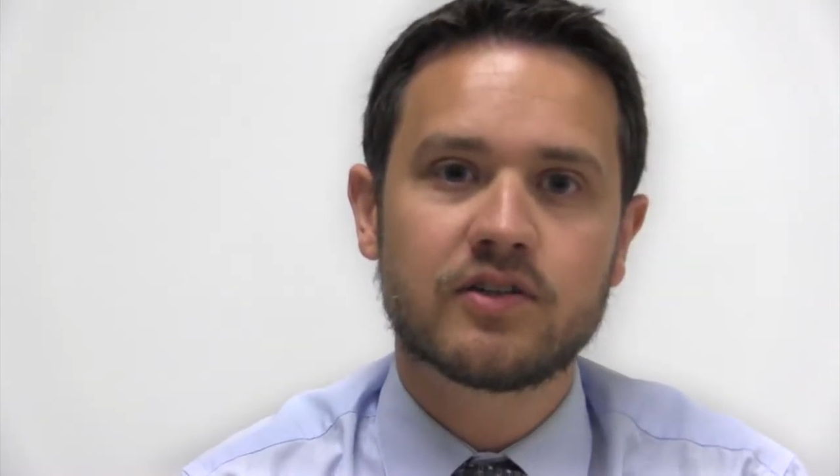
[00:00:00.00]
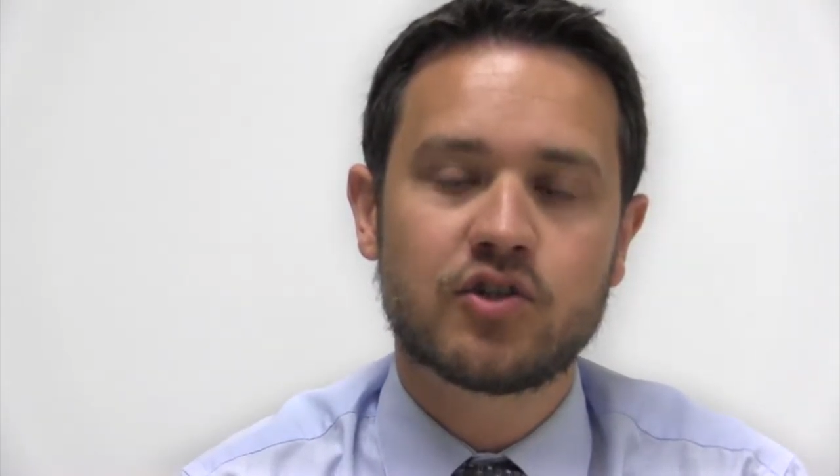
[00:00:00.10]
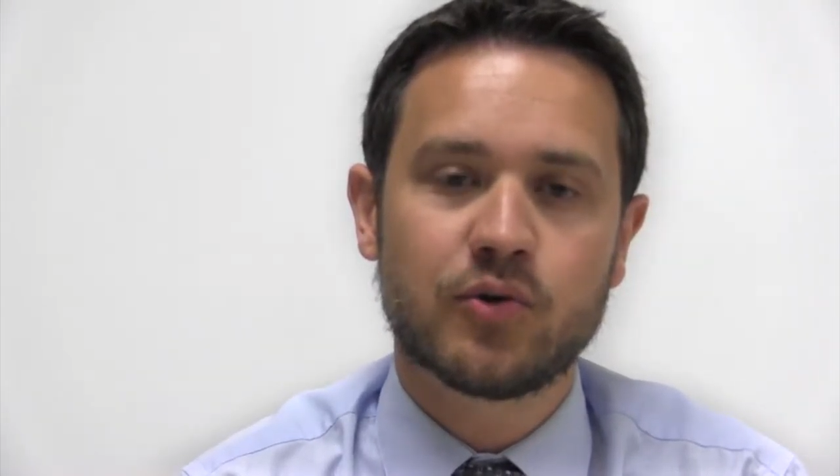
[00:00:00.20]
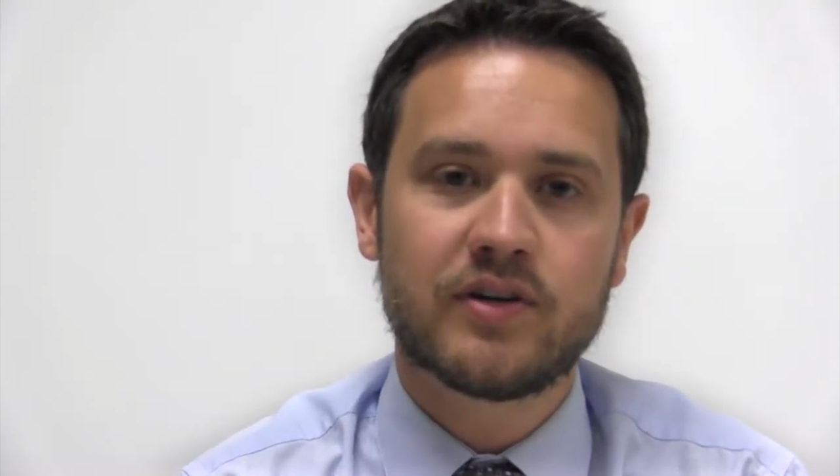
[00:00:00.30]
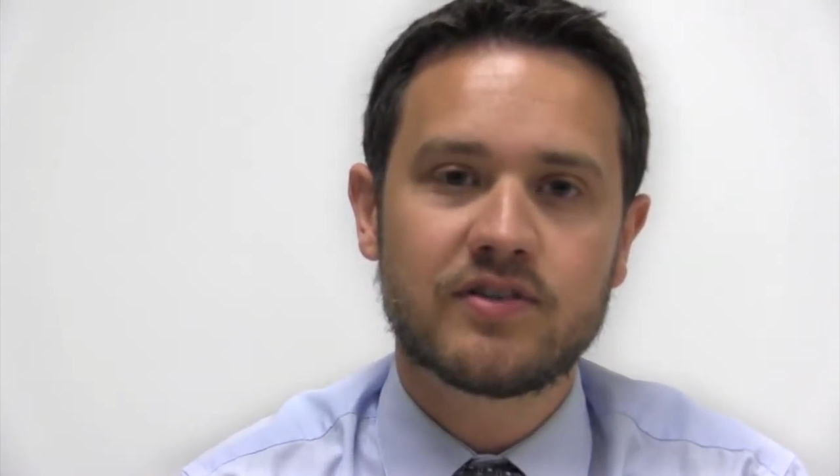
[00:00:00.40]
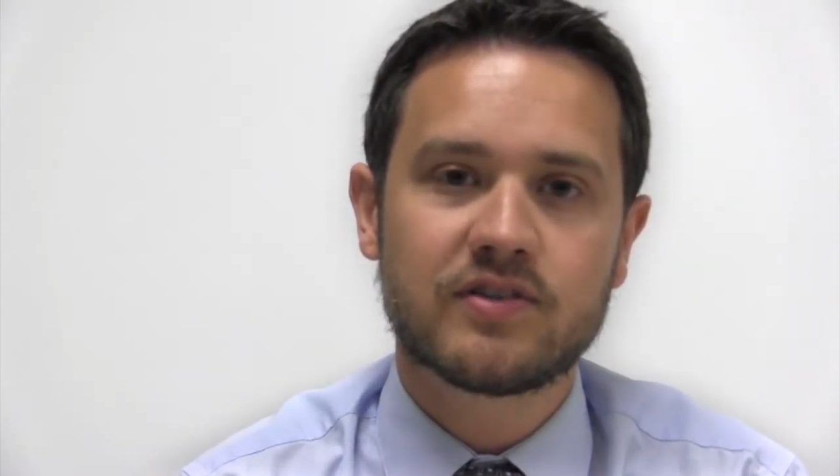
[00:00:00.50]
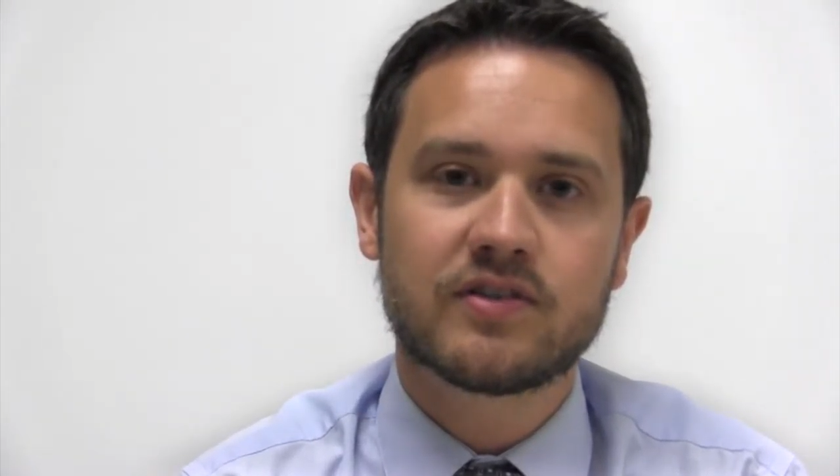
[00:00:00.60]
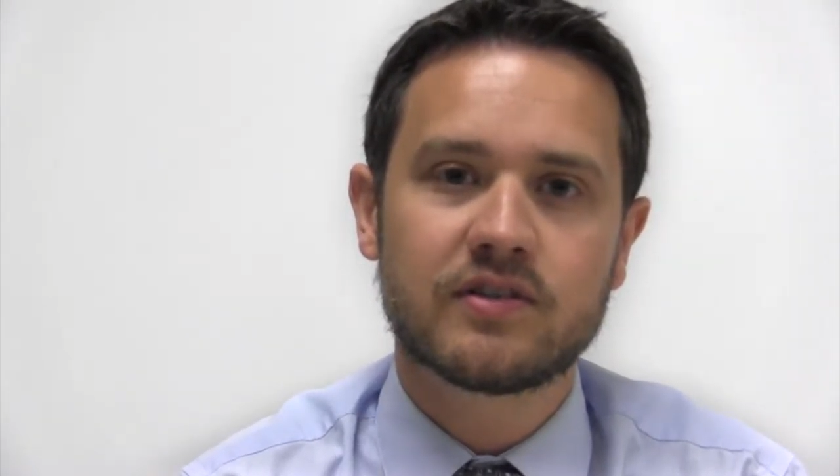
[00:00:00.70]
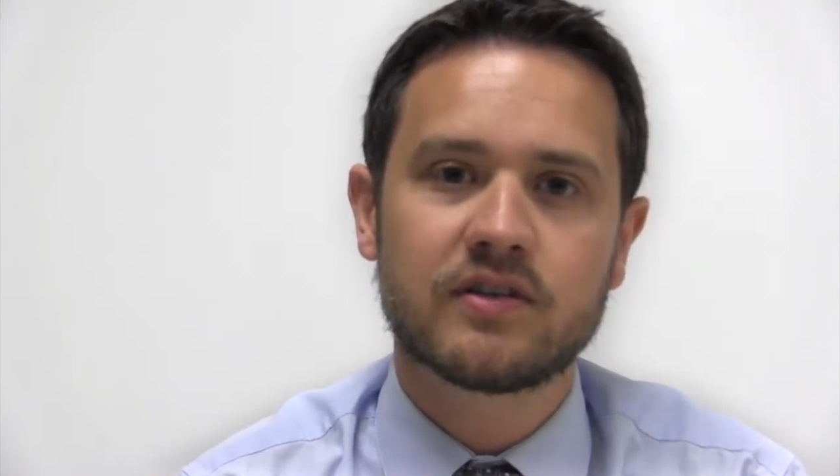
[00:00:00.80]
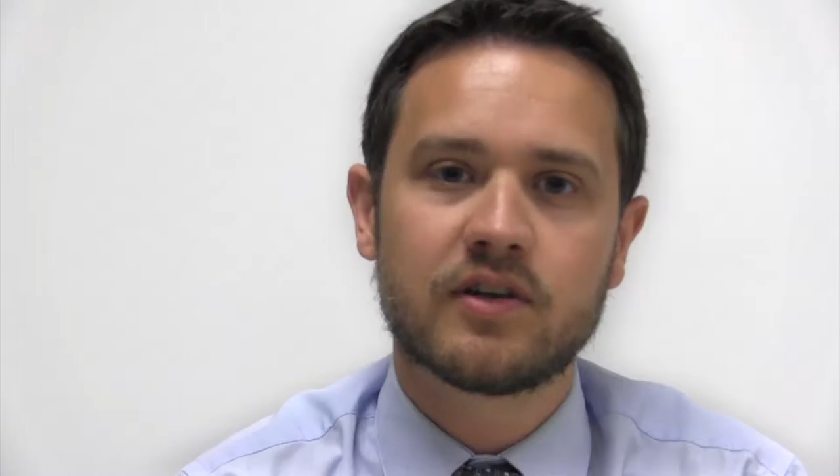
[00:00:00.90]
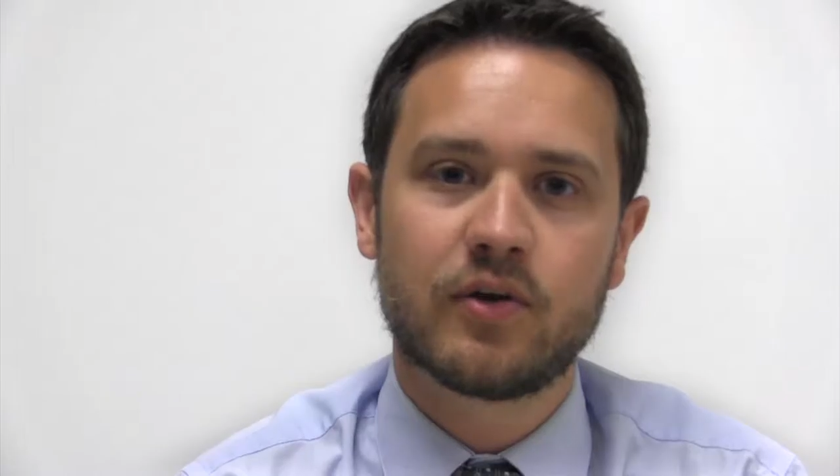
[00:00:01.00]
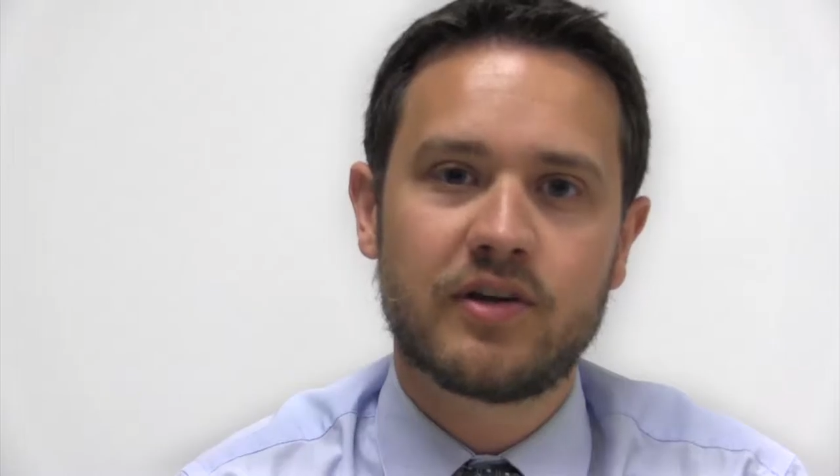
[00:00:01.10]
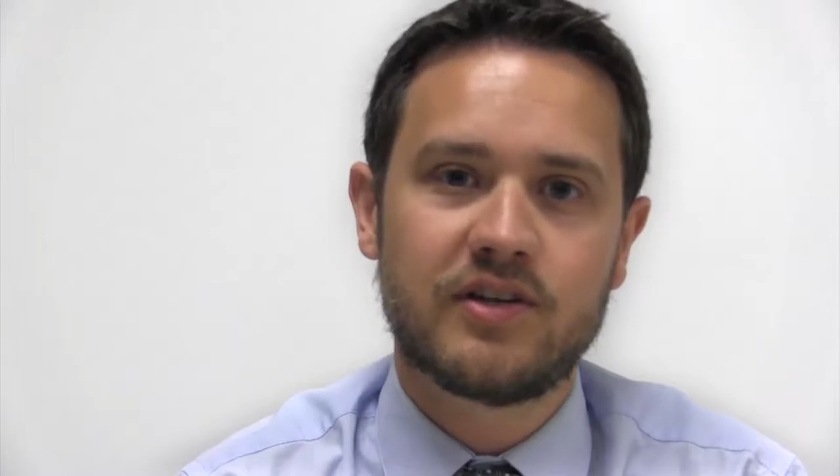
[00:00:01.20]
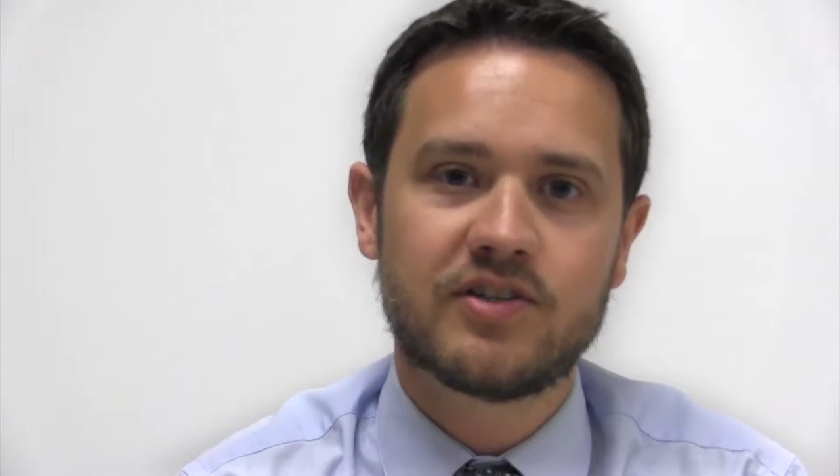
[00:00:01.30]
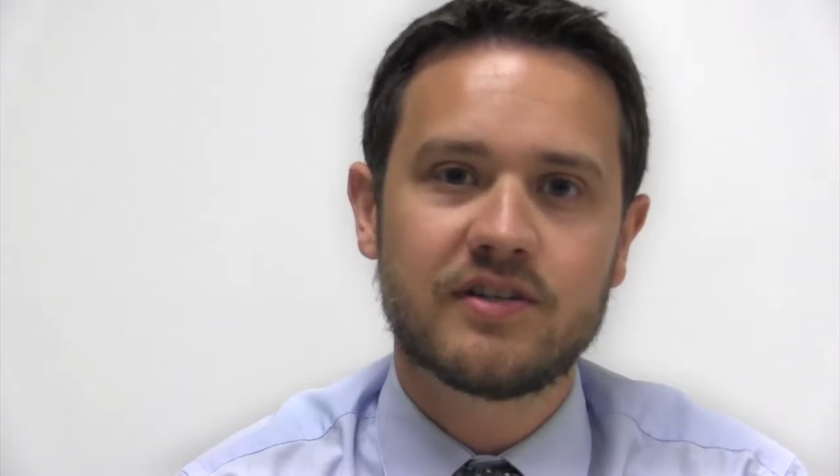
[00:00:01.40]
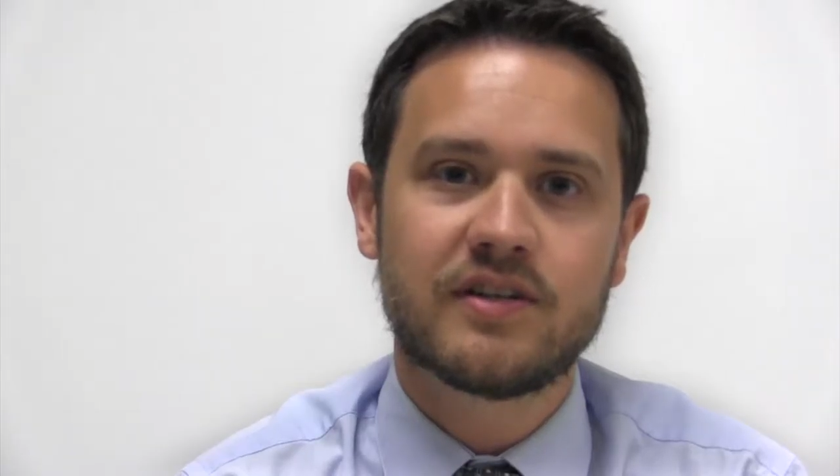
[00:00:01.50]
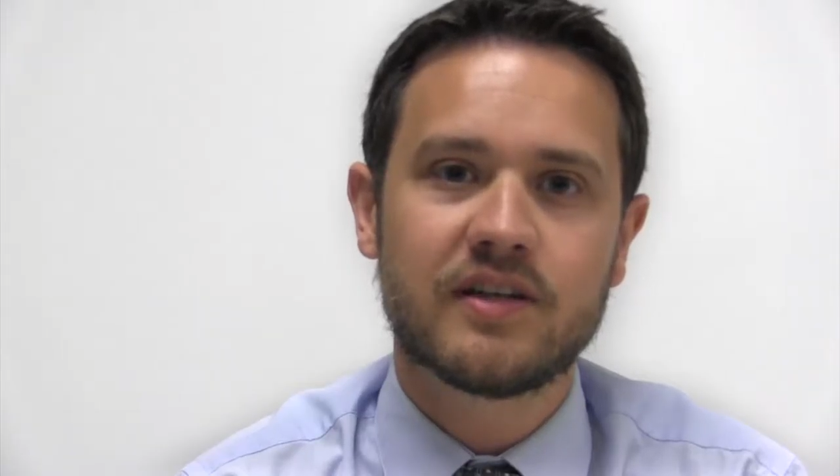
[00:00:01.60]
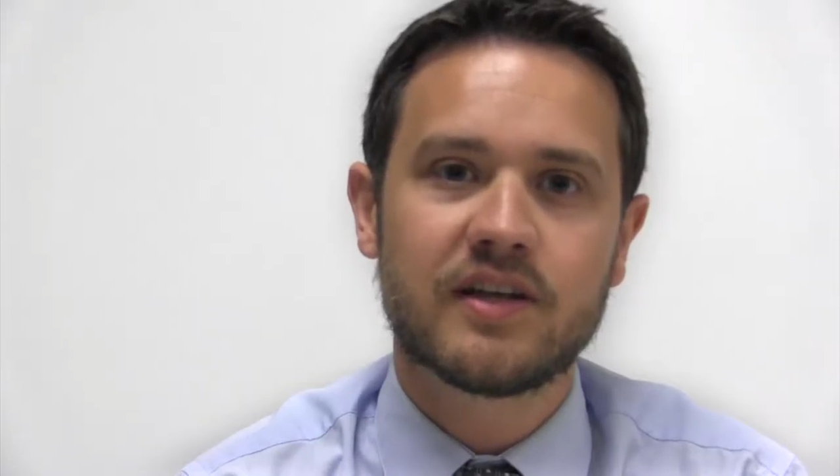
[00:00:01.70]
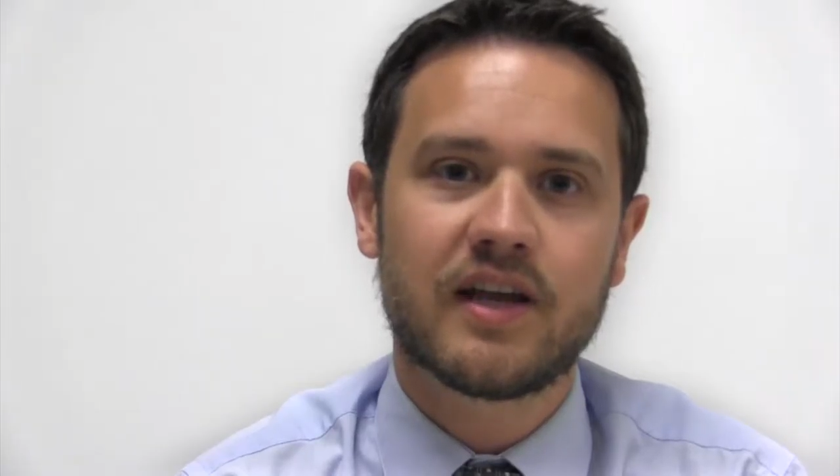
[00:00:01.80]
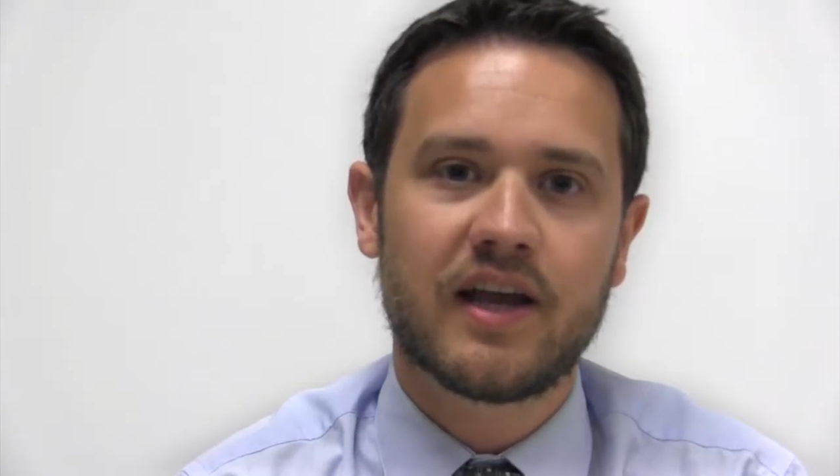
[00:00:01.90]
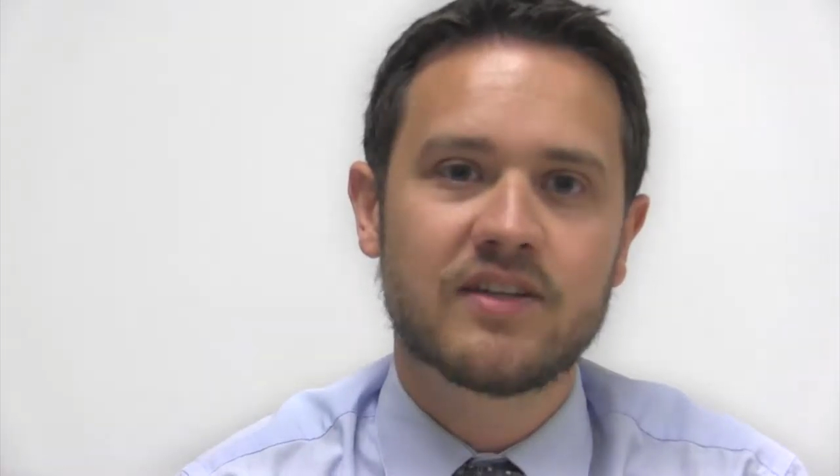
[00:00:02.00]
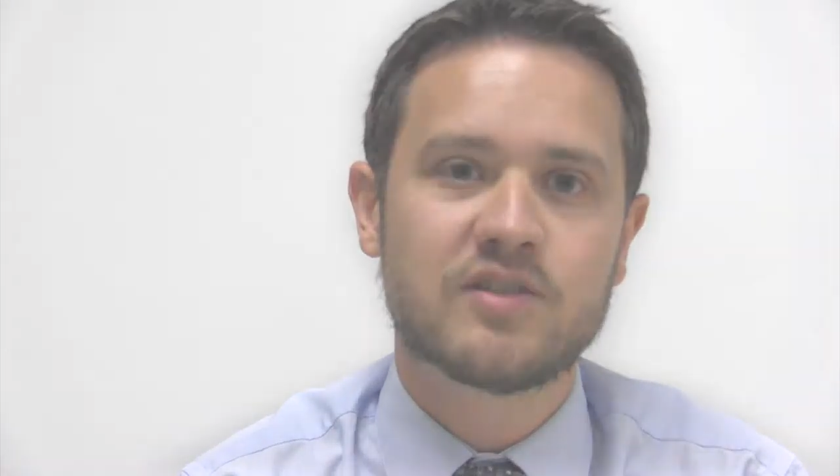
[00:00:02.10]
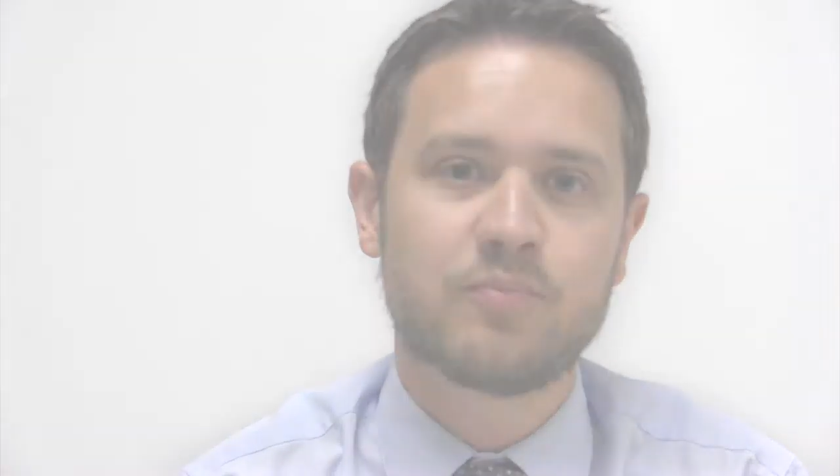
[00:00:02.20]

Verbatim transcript: choice, cohesion, and